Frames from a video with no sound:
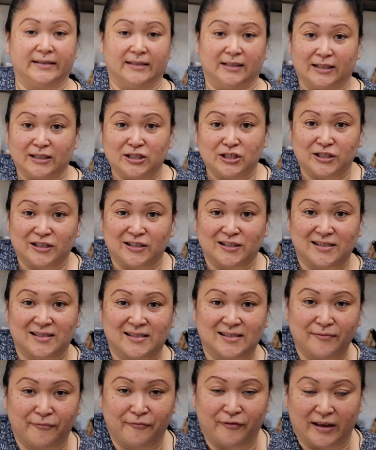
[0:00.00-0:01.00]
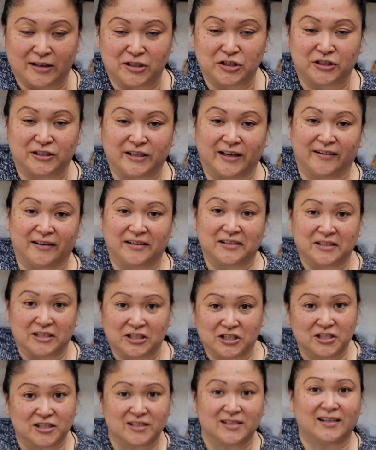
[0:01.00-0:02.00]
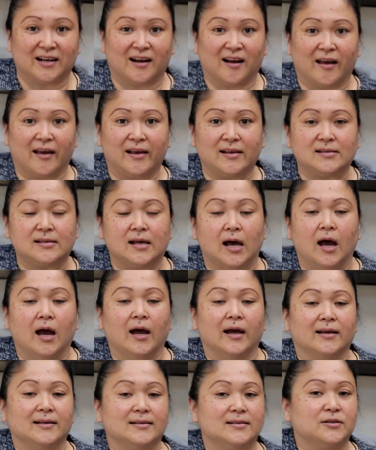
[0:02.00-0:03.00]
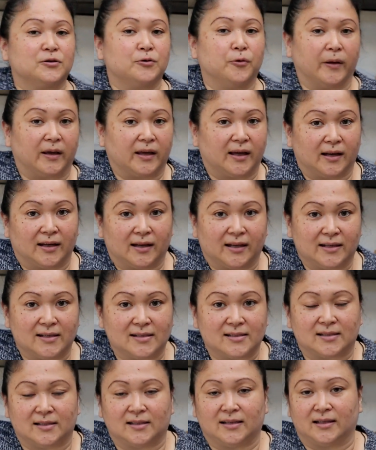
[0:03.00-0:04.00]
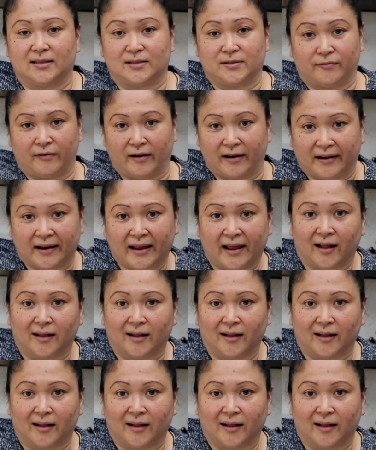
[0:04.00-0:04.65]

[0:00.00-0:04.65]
delicious vegetarian dishes, guys. It's quick and easy, it's very